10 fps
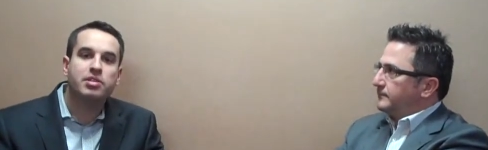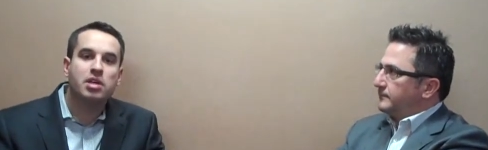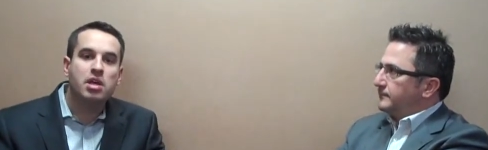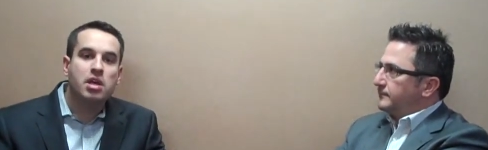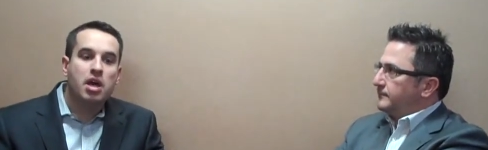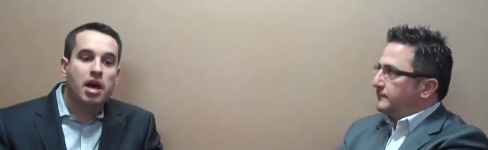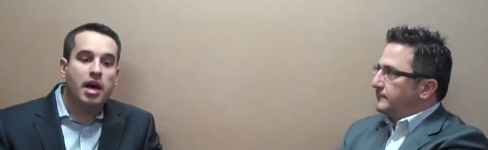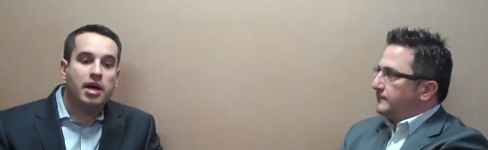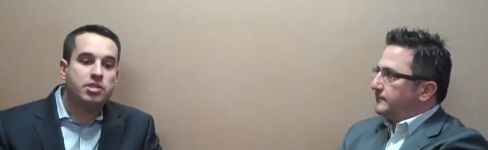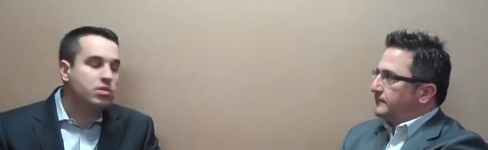Speaker 1: is.
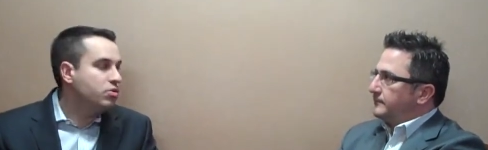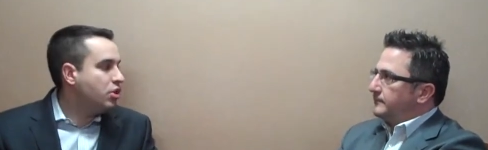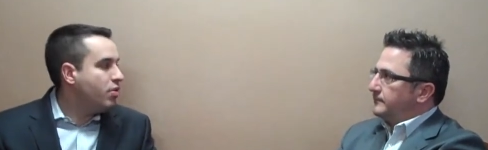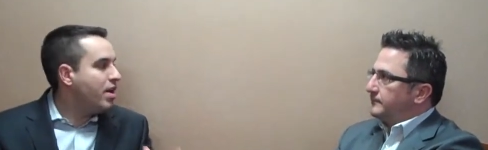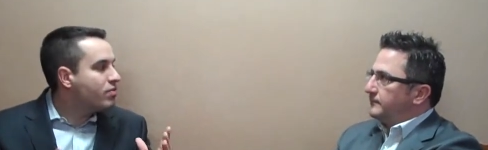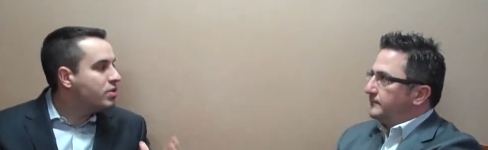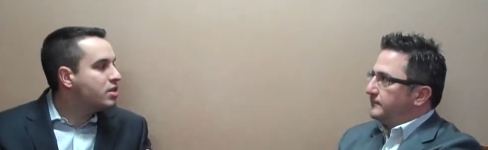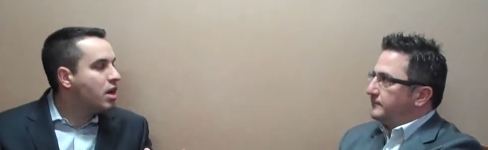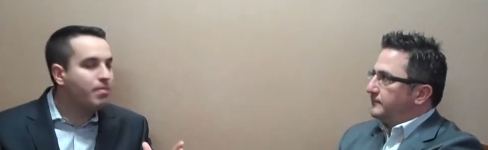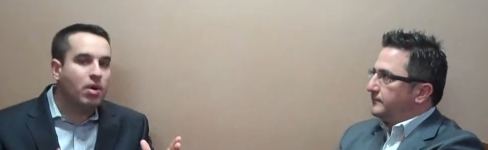So Joe,
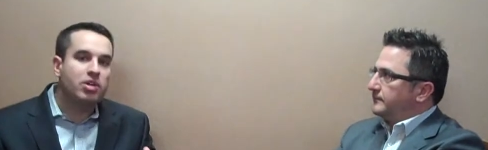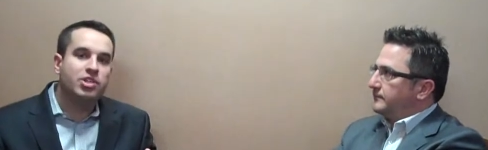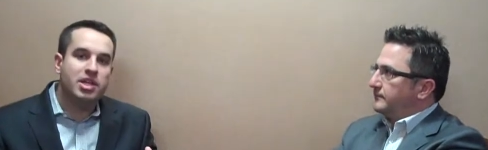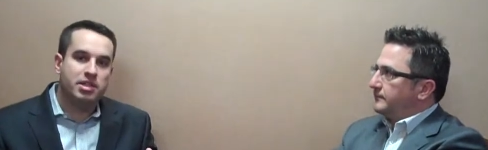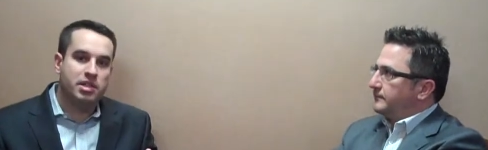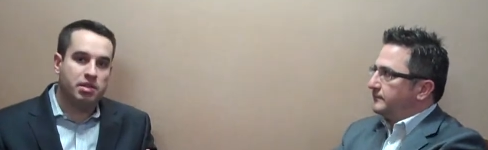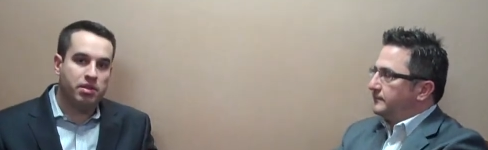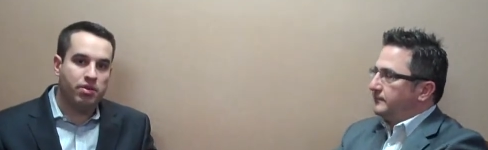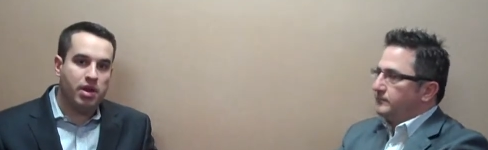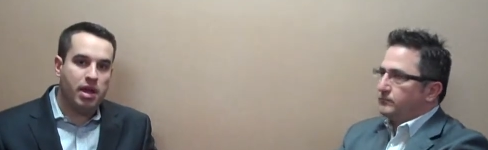everyone's got March 18th
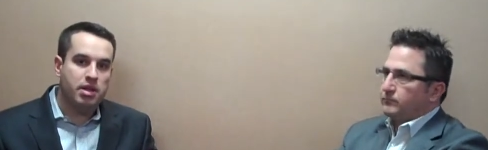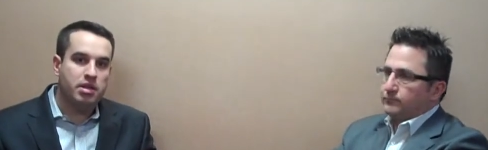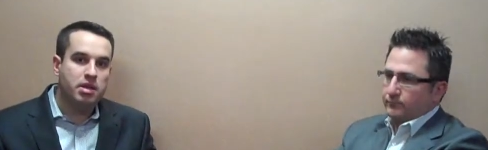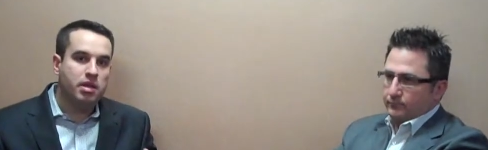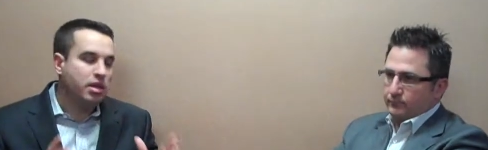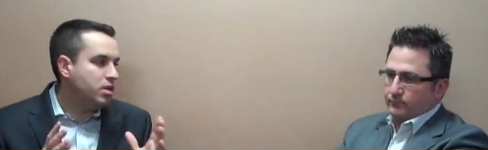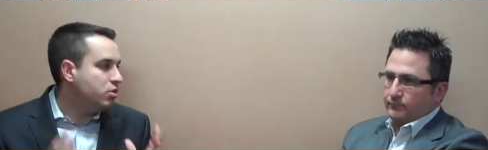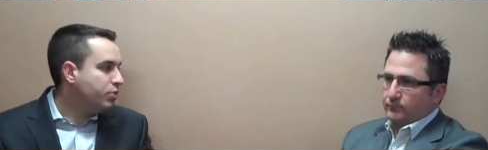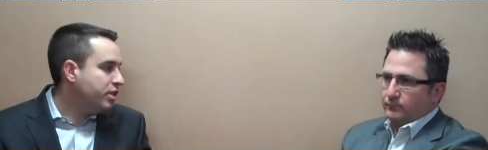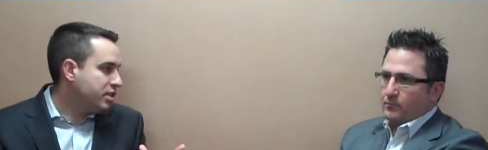in their head. Mm-hmm. Can
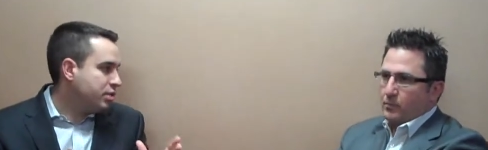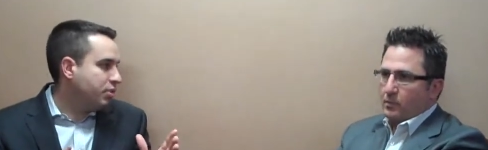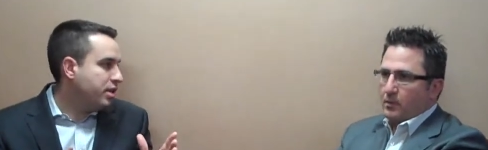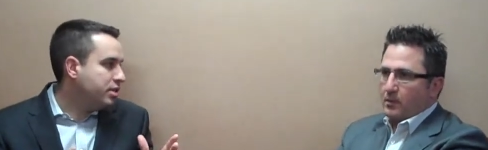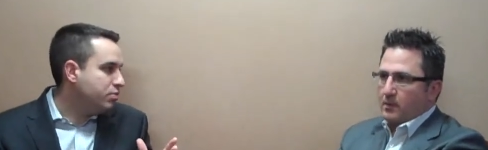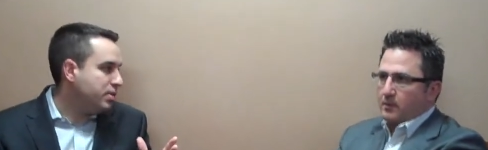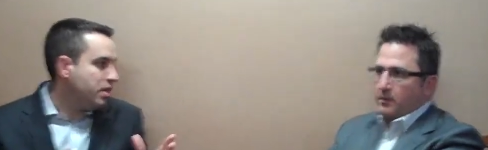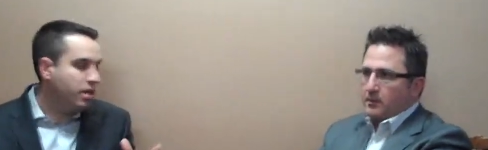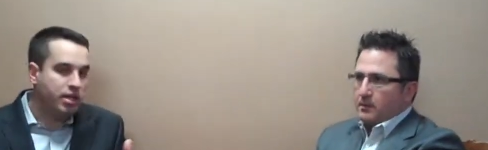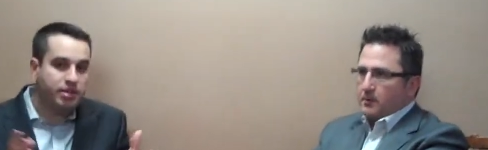you please explain to
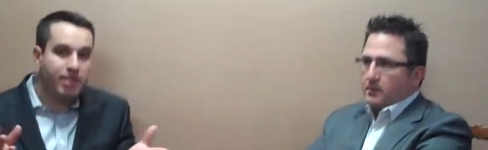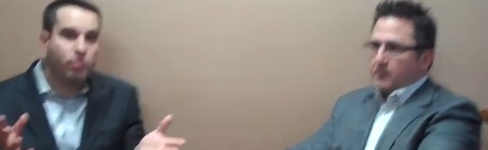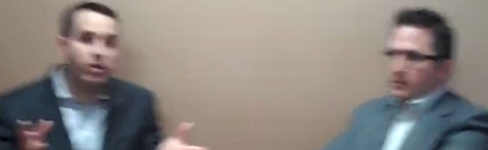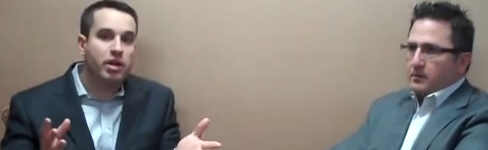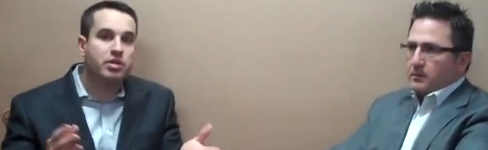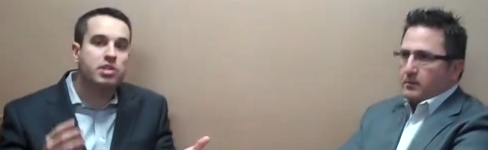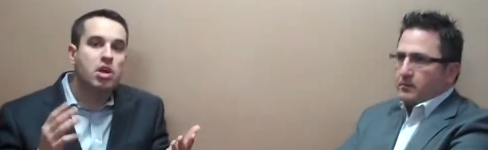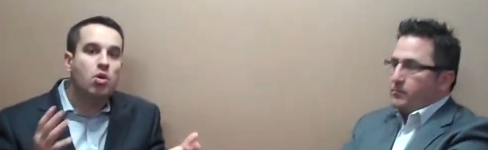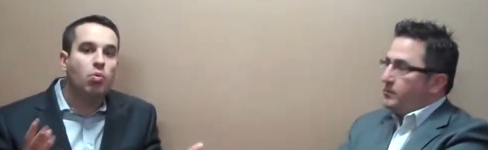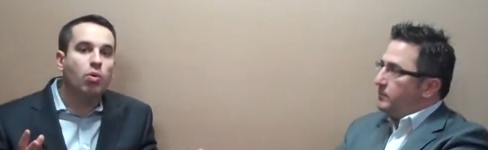me and to everyone
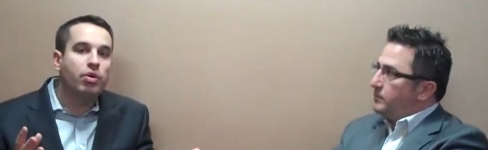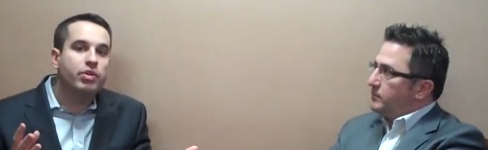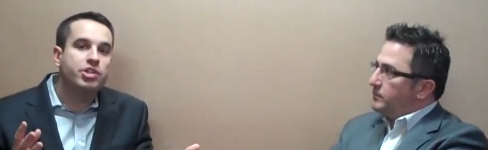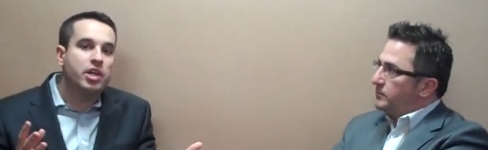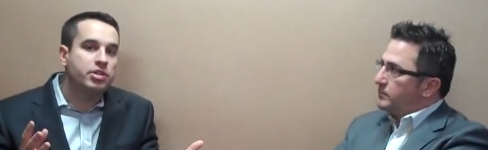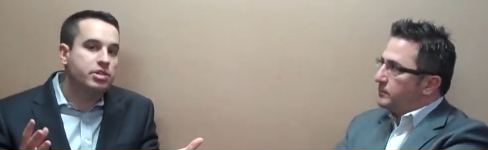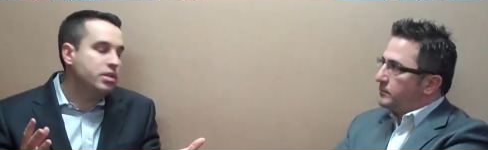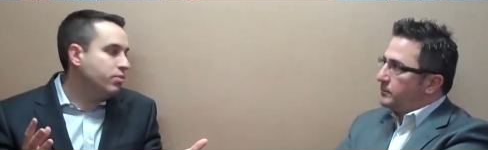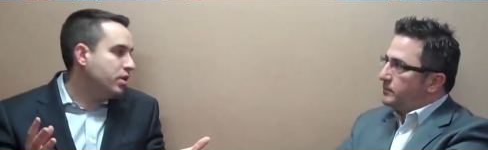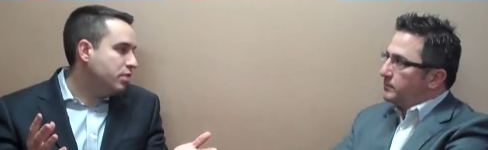else
Speaker 2: what are the changes
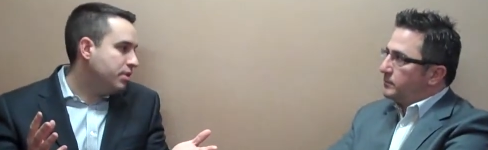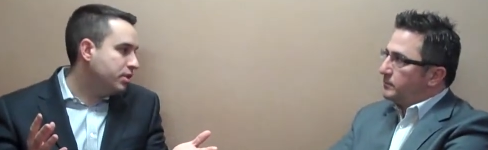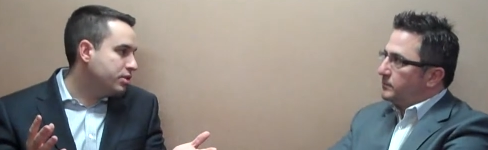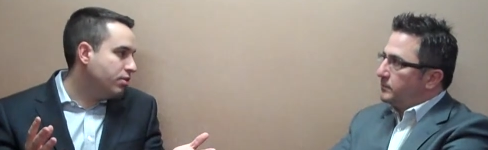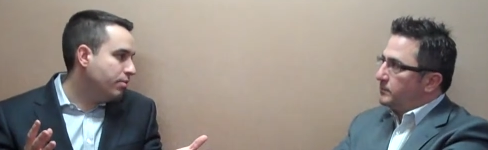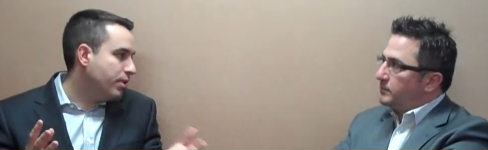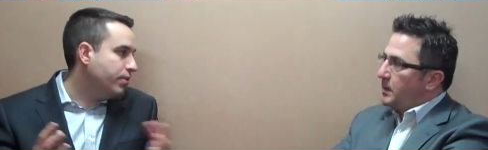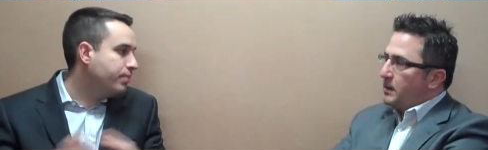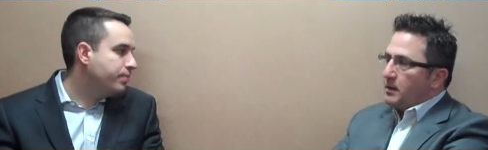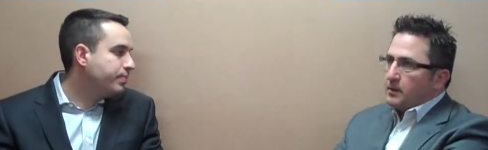that we need to be concerned about?
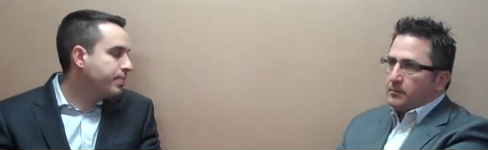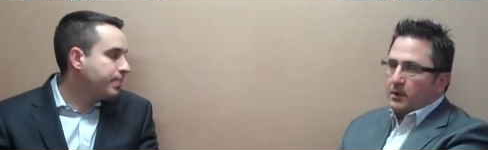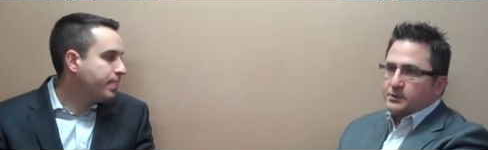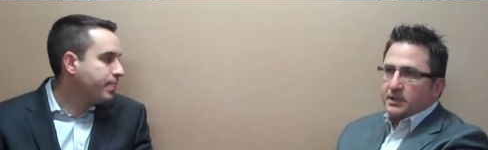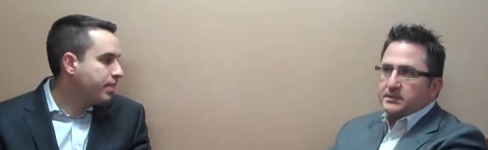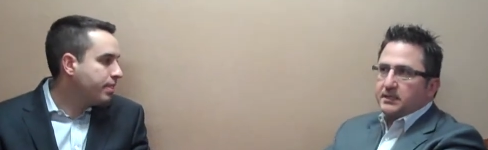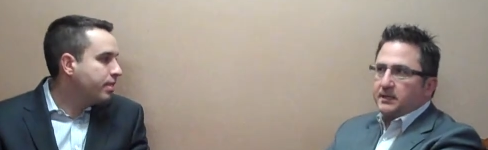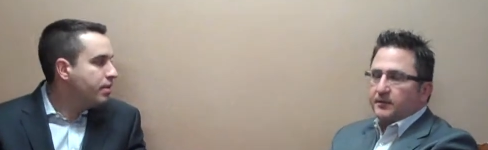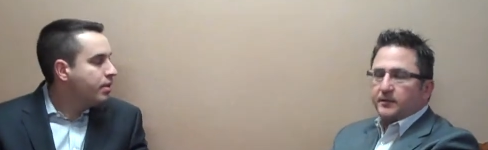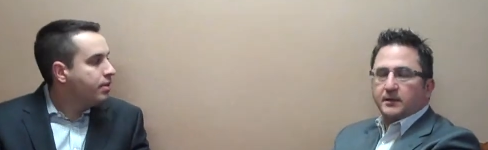March
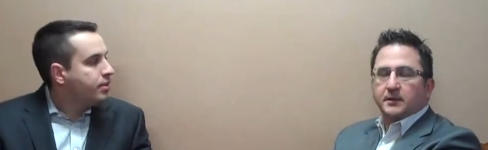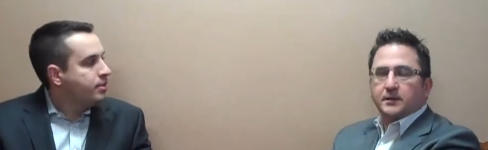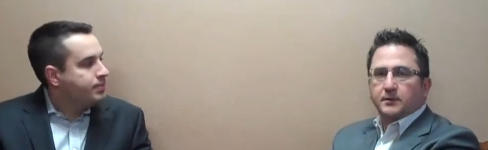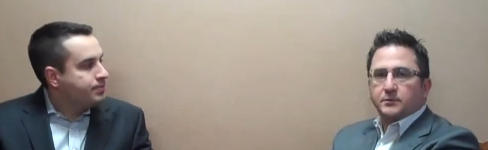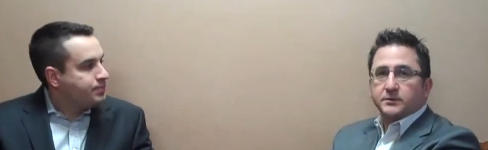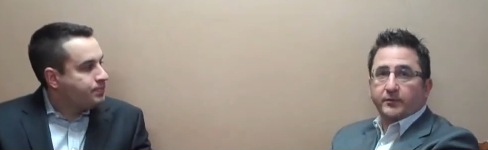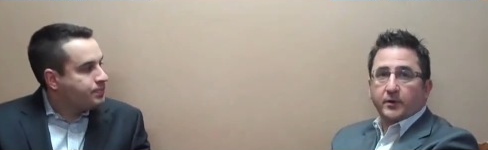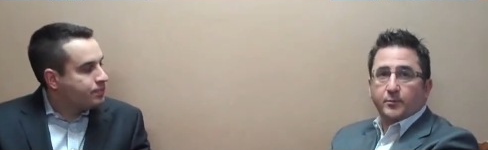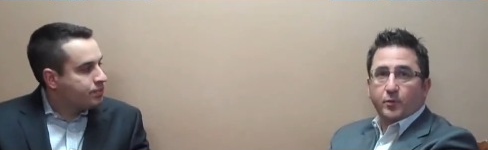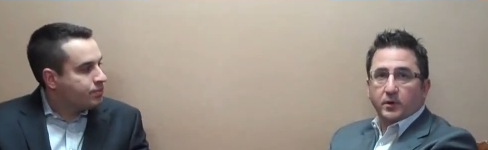18th was a
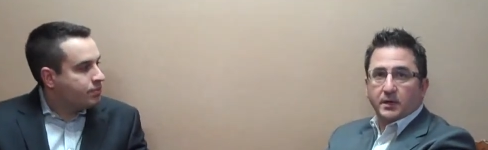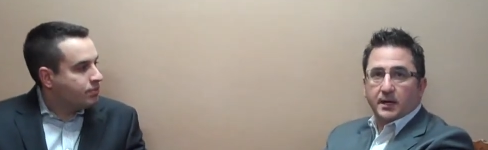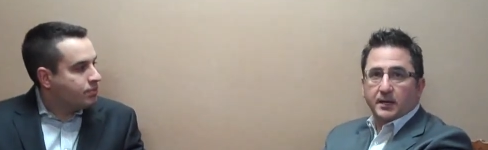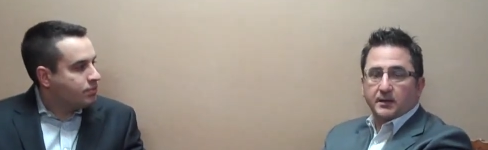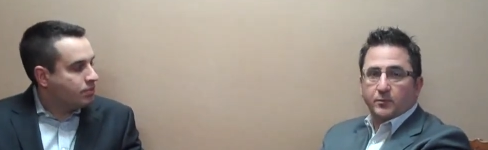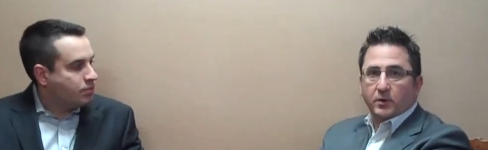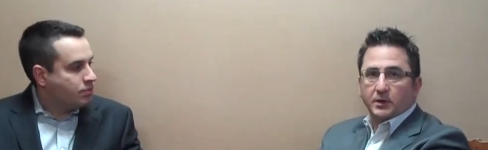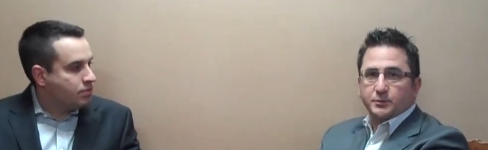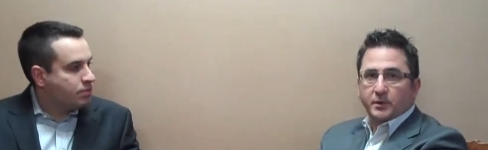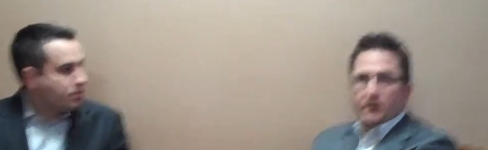very important day in the
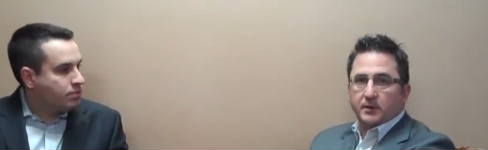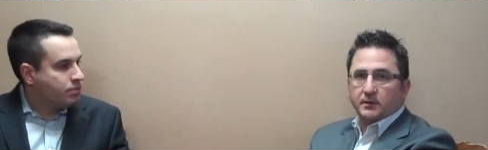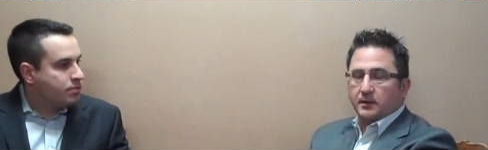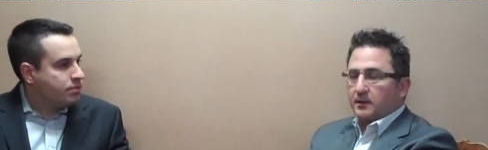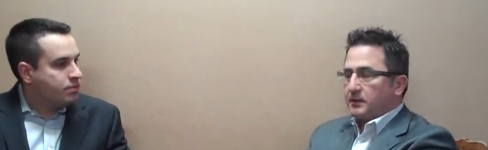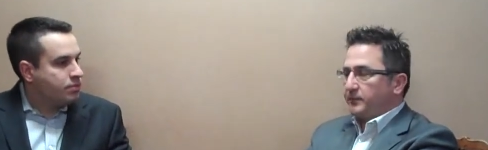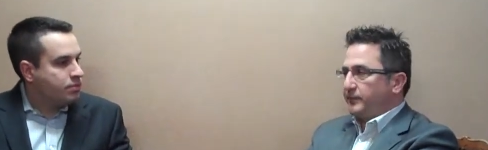mortgage market. The